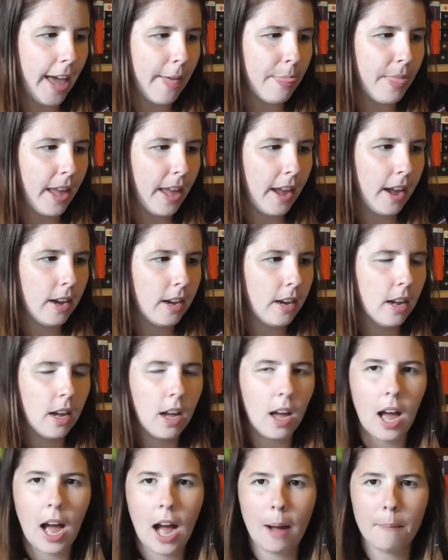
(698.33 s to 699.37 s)
and then
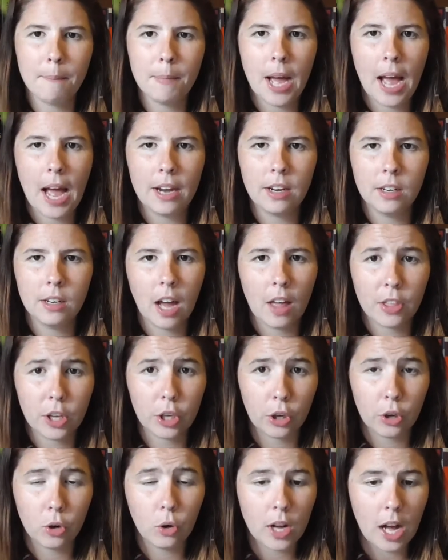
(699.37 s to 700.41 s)

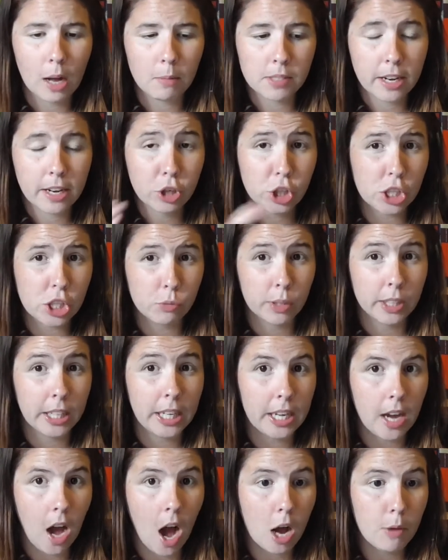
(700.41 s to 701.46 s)
another girl comes there and she's
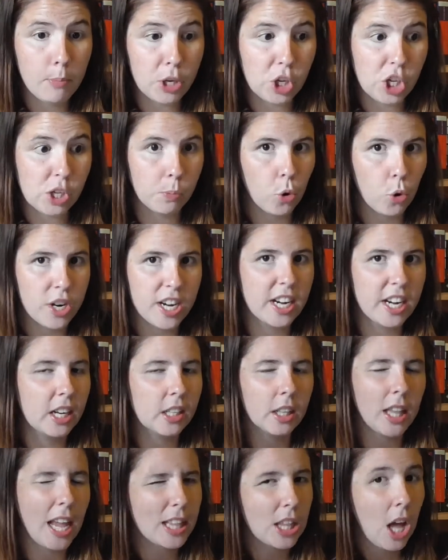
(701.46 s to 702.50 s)
really young, but she's brought in
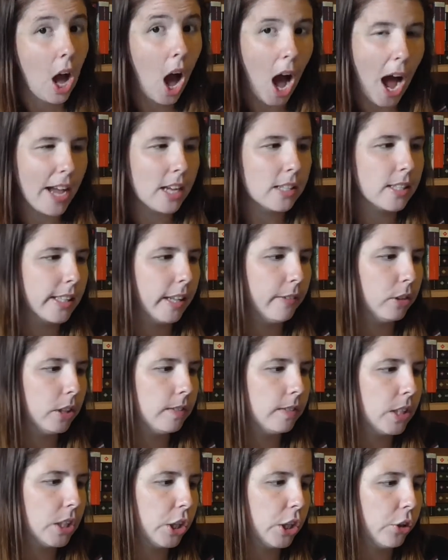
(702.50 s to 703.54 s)
under like the highest level
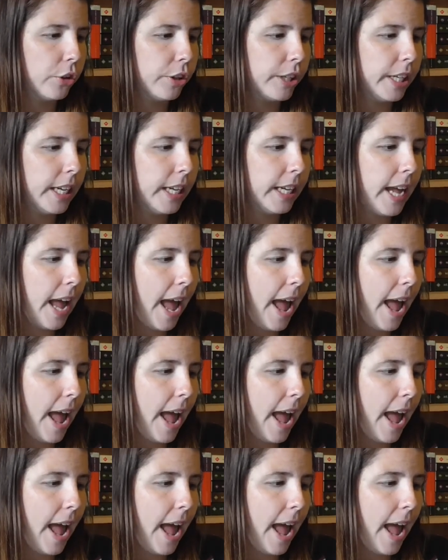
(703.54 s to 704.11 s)
of security.